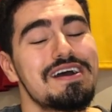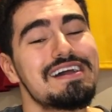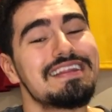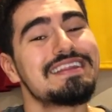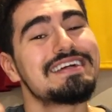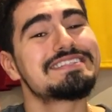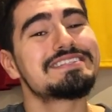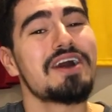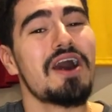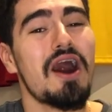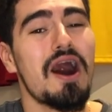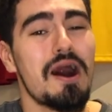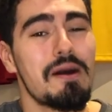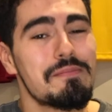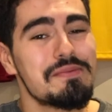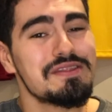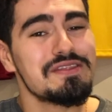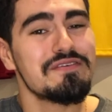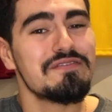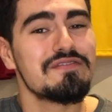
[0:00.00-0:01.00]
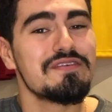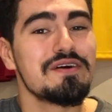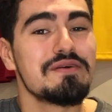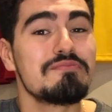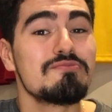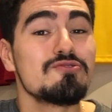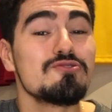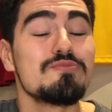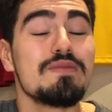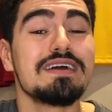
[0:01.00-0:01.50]
let's hop in the
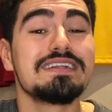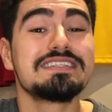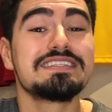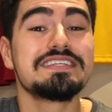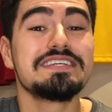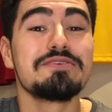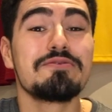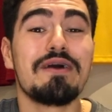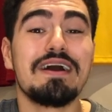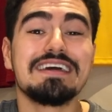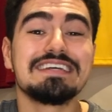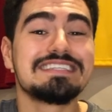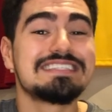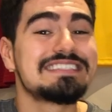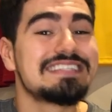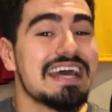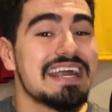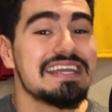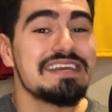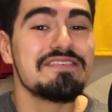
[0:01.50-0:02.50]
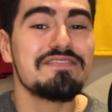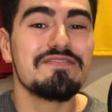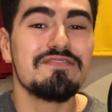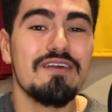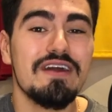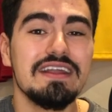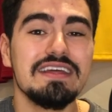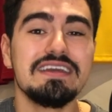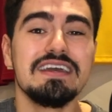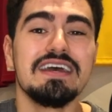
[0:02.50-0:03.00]
film room and see why Steady
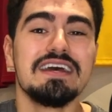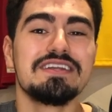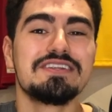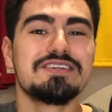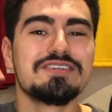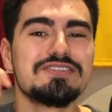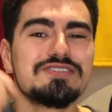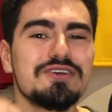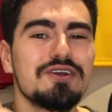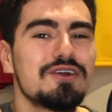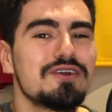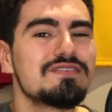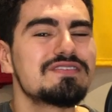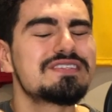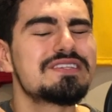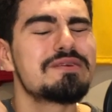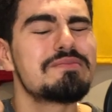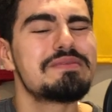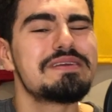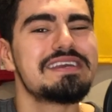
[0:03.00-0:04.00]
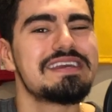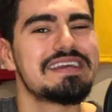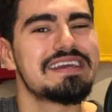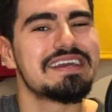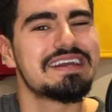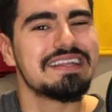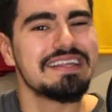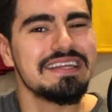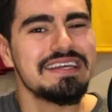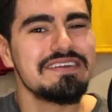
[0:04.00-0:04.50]
Freddy deserves to be in
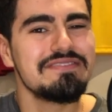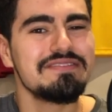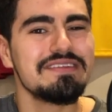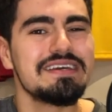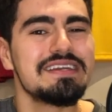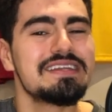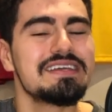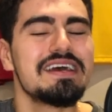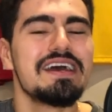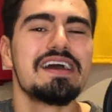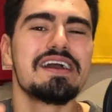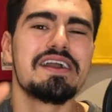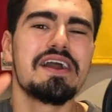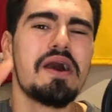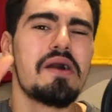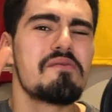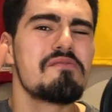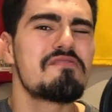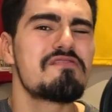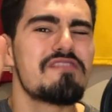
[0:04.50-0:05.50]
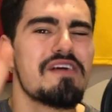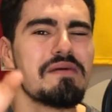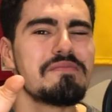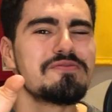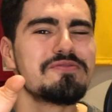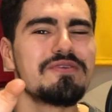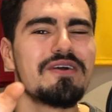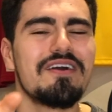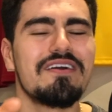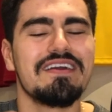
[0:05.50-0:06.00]
Cleveland come
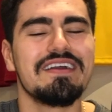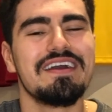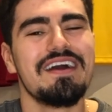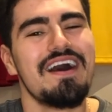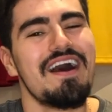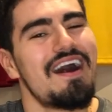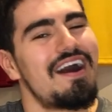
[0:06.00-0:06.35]
February.